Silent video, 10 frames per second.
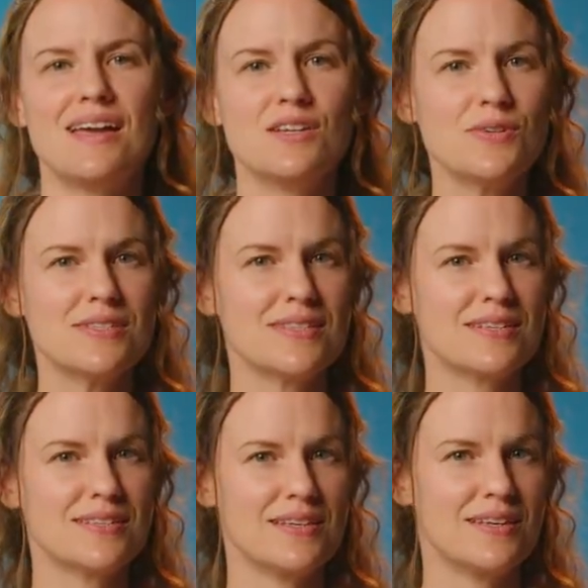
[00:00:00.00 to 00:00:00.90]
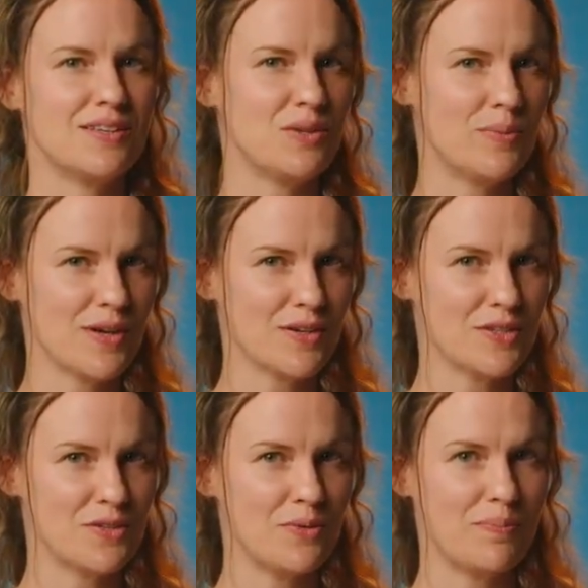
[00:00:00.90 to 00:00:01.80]
Android 16
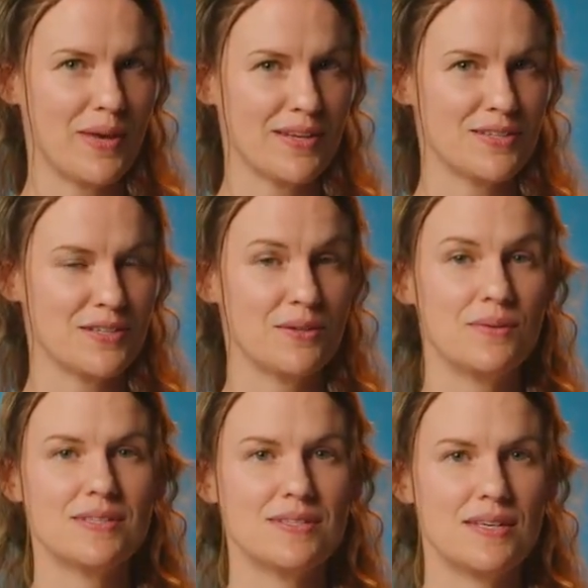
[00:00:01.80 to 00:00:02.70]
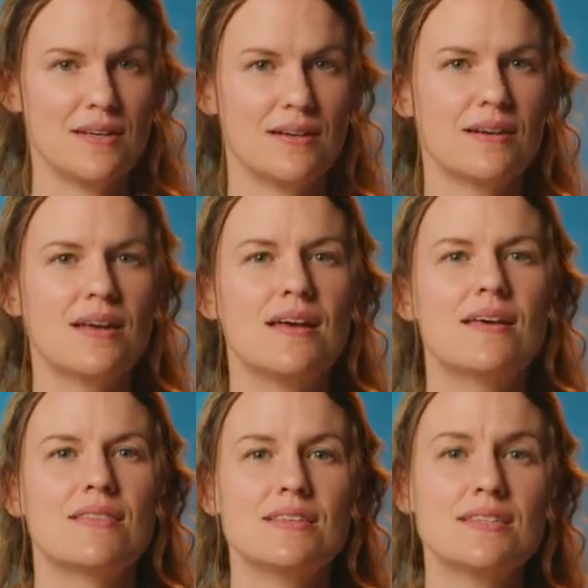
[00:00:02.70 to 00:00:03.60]
QPR2 Beta 2 is here.
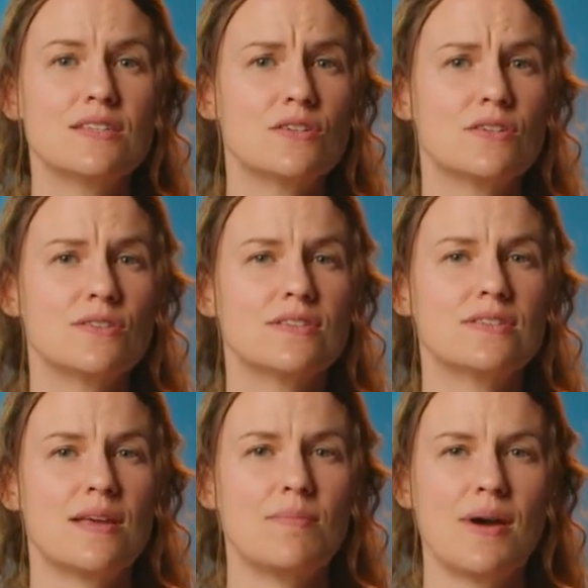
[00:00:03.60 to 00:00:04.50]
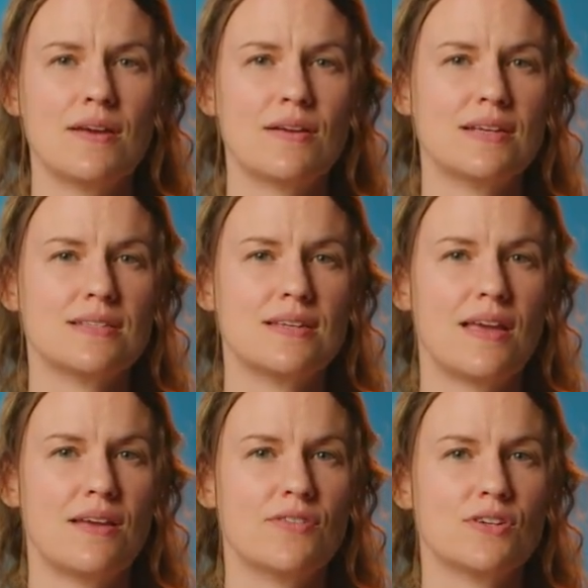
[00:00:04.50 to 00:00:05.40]
This introduces a minor
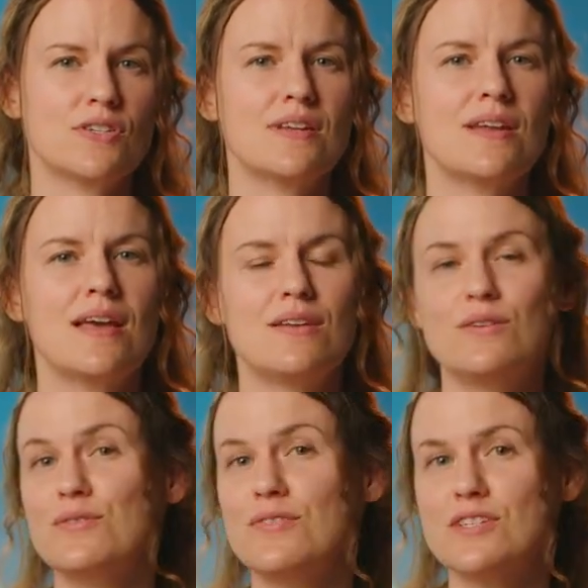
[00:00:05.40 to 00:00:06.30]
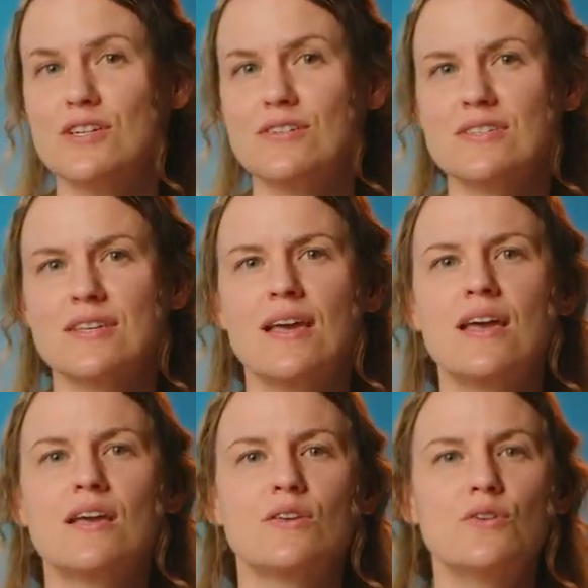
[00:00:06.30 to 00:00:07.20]
SDK version and new features.
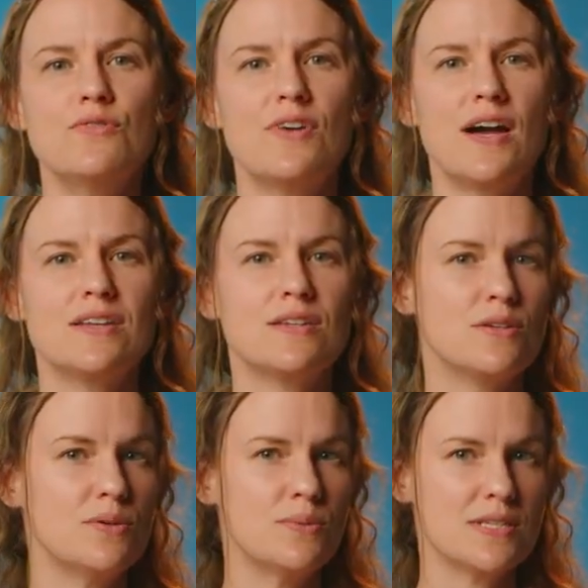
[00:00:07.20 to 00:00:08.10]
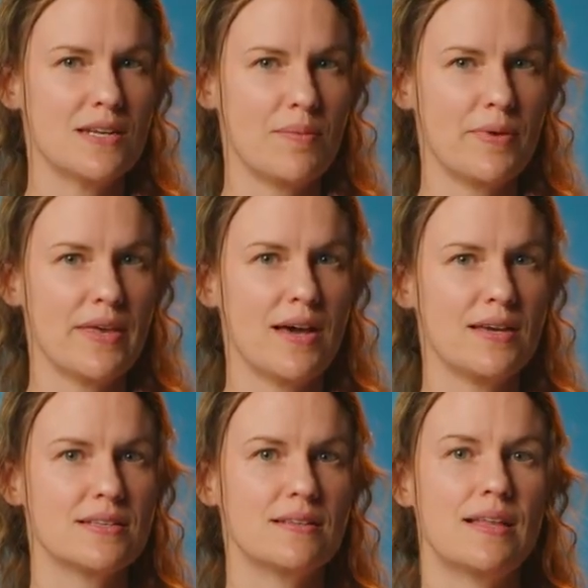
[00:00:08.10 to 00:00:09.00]
You'll find new widget
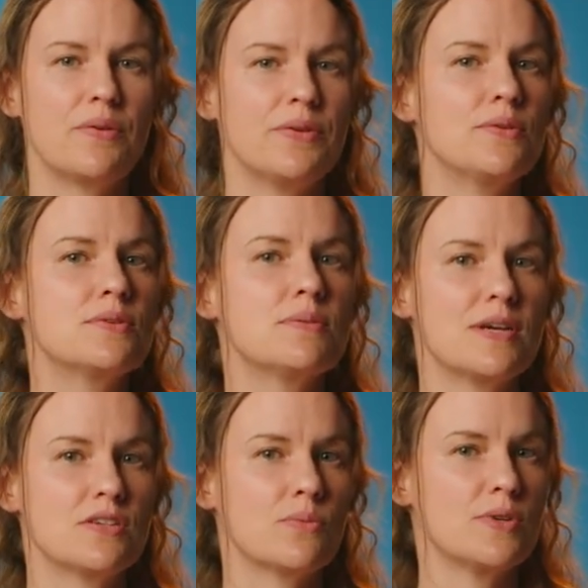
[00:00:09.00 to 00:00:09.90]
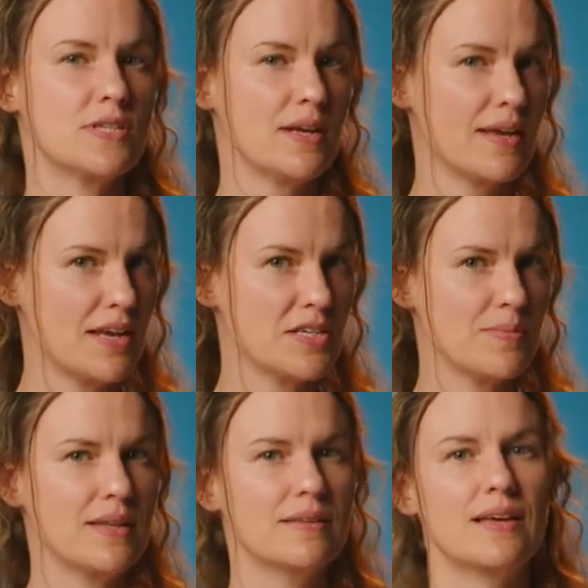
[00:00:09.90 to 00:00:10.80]
APIs allow you to measure widget
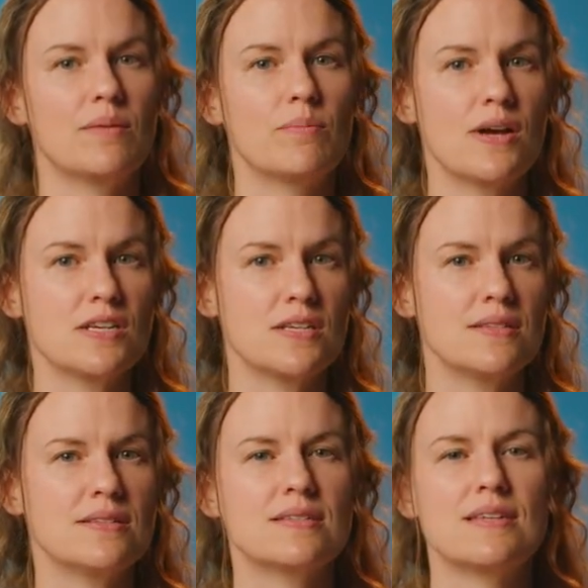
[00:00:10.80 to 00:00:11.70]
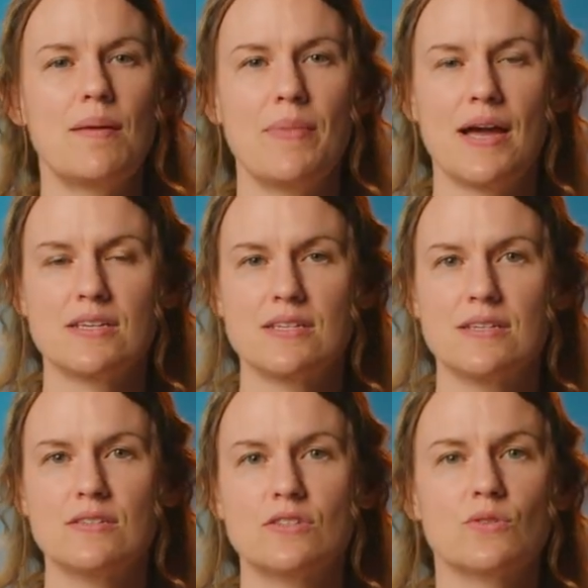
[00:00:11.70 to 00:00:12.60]
engagement like impressions, tap
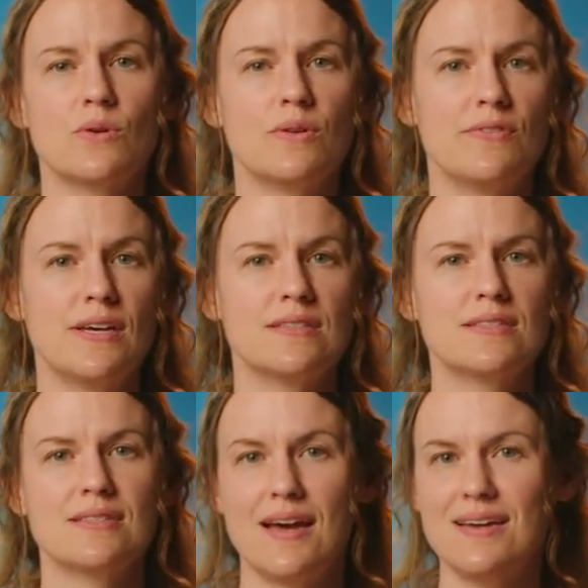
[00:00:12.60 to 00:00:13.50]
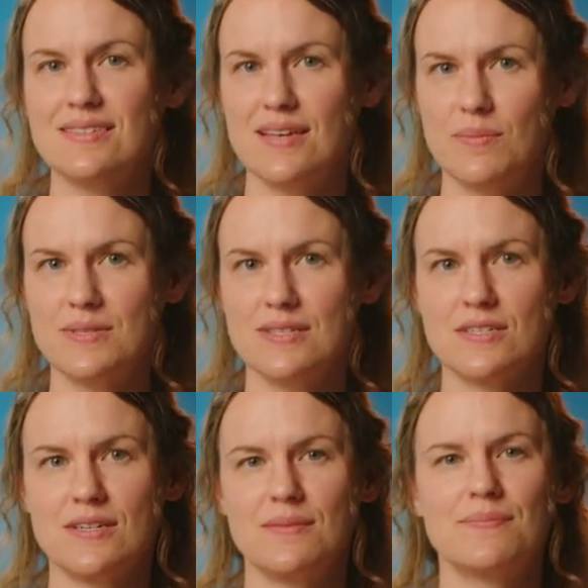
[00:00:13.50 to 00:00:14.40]
actions, scroll events, size, and
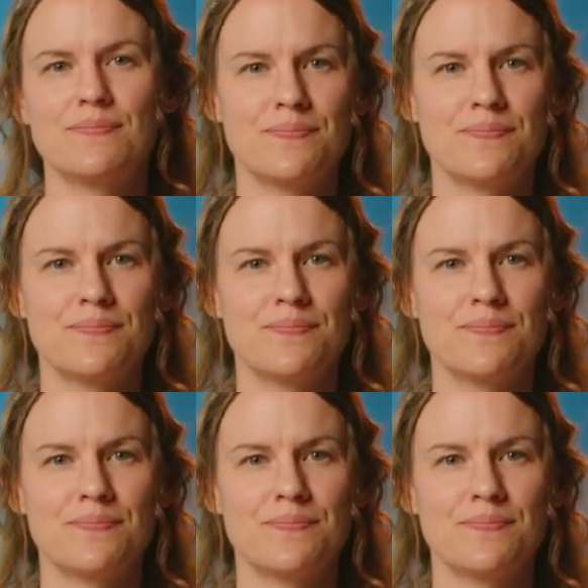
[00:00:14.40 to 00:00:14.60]
position.